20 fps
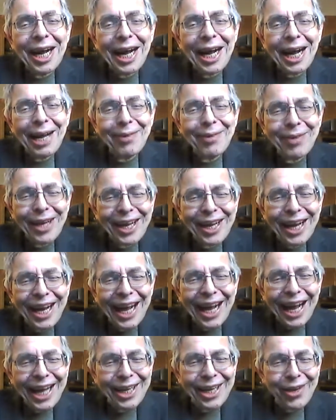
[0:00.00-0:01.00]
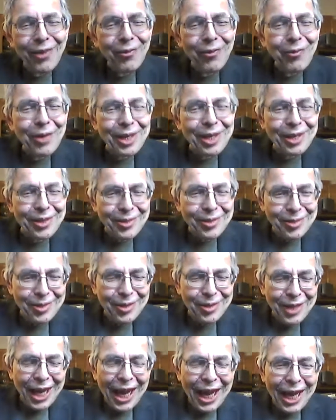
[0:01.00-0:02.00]
I don't want
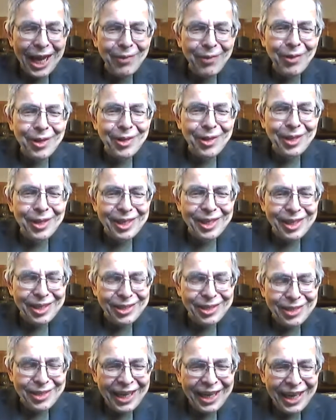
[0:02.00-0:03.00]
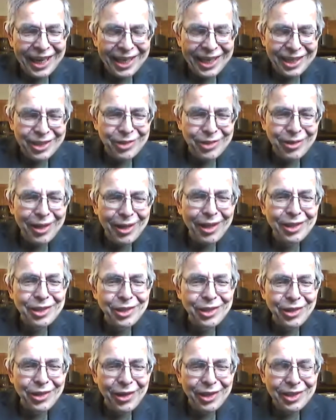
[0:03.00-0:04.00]
to look at this in an astrology
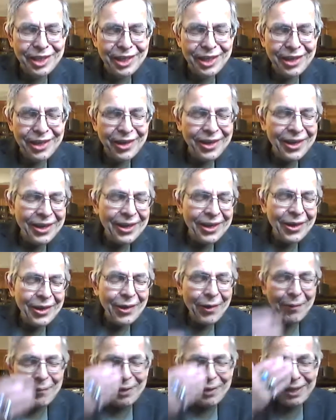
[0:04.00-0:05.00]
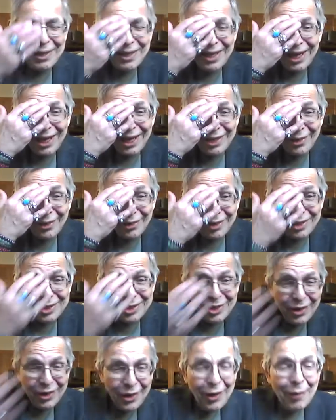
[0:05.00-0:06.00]
chart and say, "Oh my God, you're in this
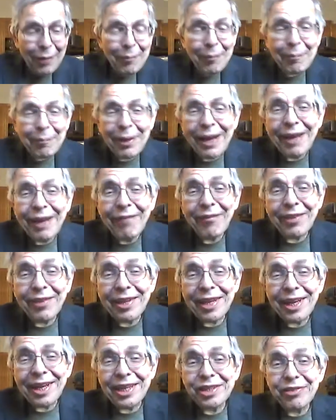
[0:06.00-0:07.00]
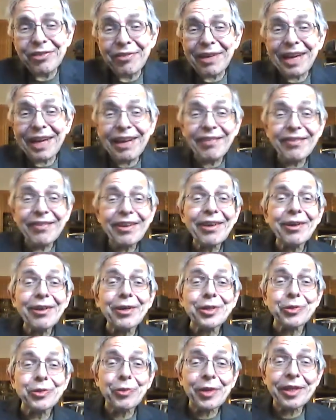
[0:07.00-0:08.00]
horrible pain for the next 5
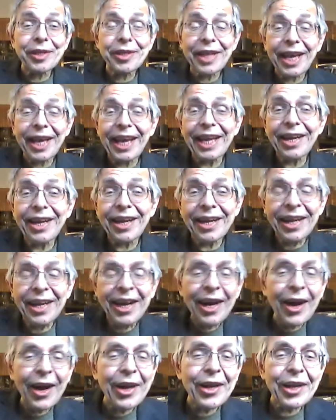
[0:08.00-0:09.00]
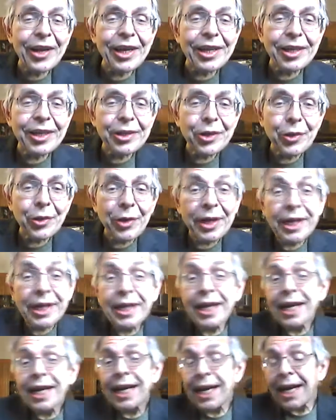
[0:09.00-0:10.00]
years. What the heck are you going to do?"
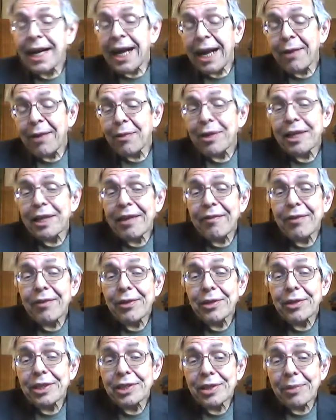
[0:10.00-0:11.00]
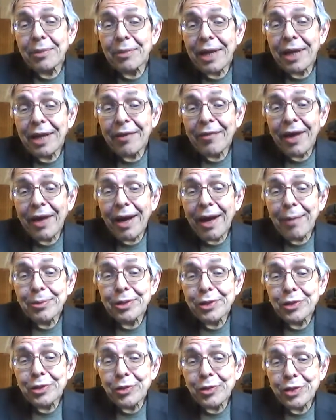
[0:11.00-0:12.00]
I want to give you some kind of
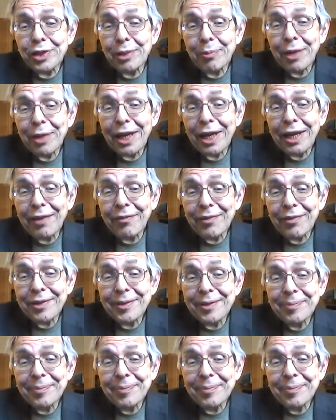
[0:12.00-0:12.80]
options or some kind of